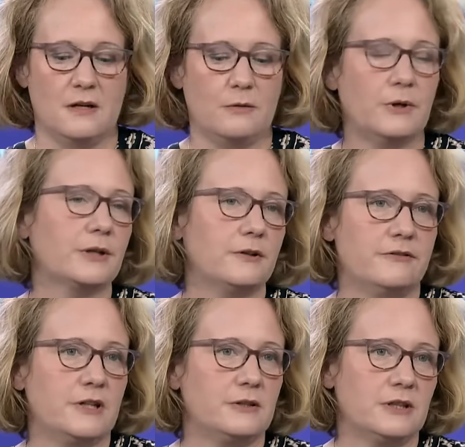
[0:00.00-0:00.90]
one could
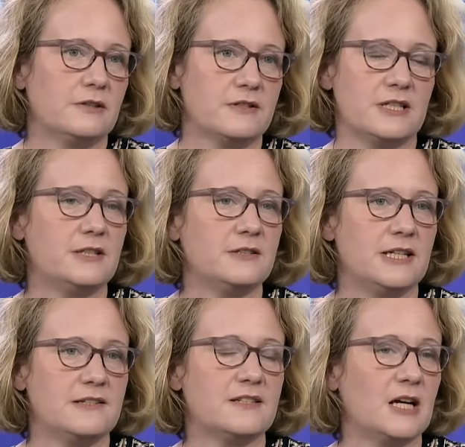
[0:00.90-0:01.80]
very well consider
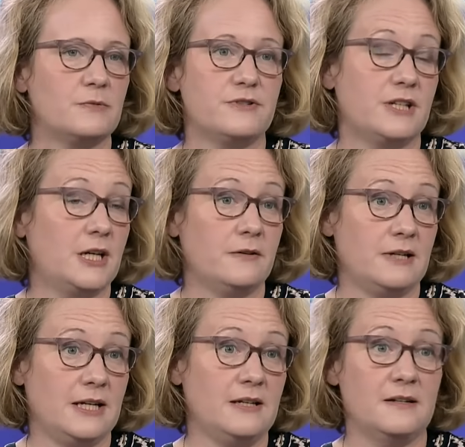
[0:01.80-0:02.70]
that
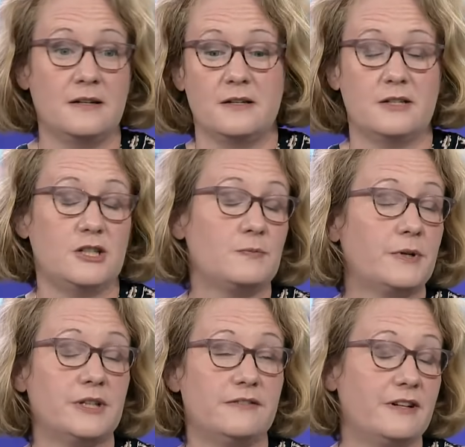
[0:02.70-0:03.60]
cybersecurity is
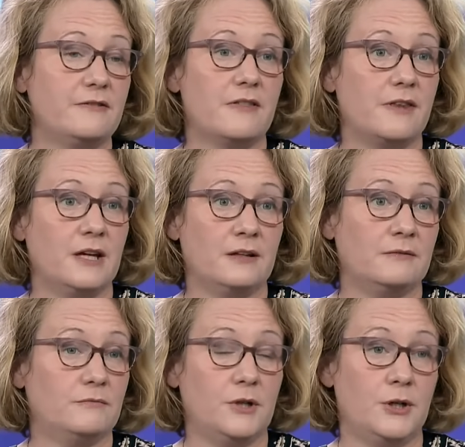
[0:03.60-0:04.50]
part of everything,
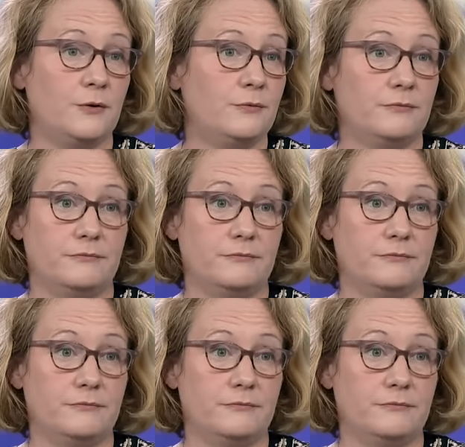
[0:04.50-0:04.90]
you know,